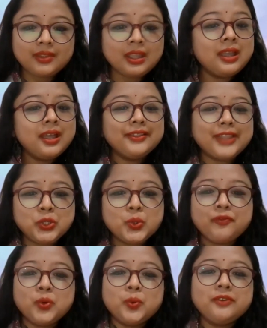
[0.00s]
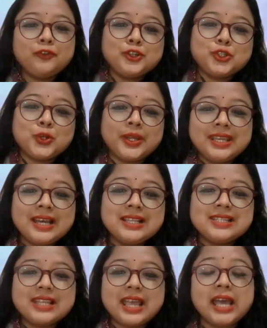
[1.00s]
Thank you everyone for joining us,
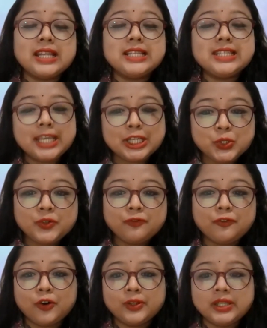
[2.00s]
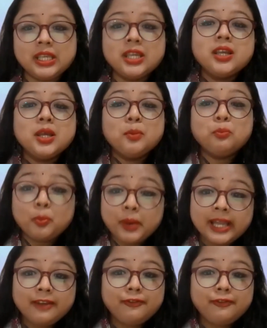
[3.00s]
and stay tuned for the mobile